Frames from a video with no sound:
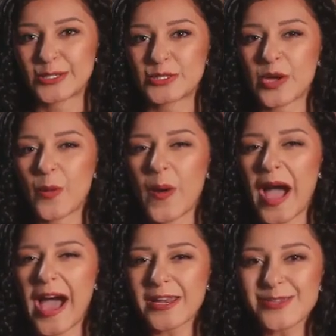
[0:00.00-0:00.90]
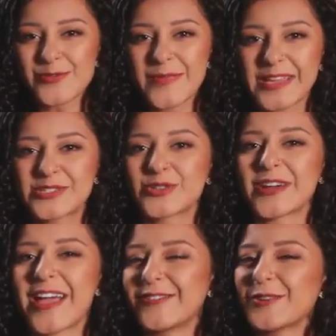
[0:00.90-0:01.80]
So how do you make
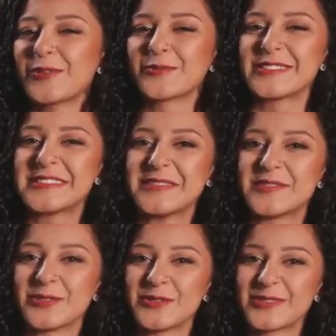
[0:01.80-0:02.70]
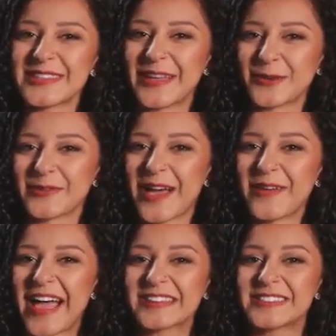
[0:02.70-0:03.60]
sure everyone receives your newsletter
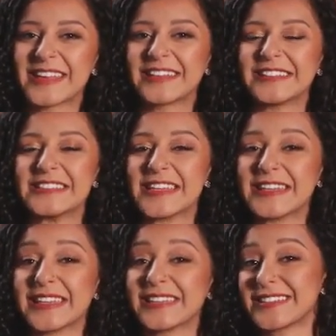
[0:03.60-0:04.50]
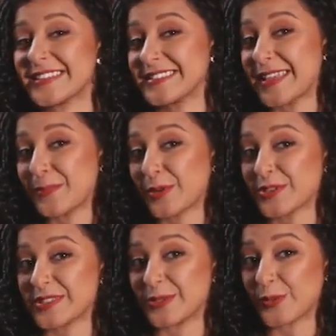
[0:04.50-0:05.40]
without accidentally sending it to the same person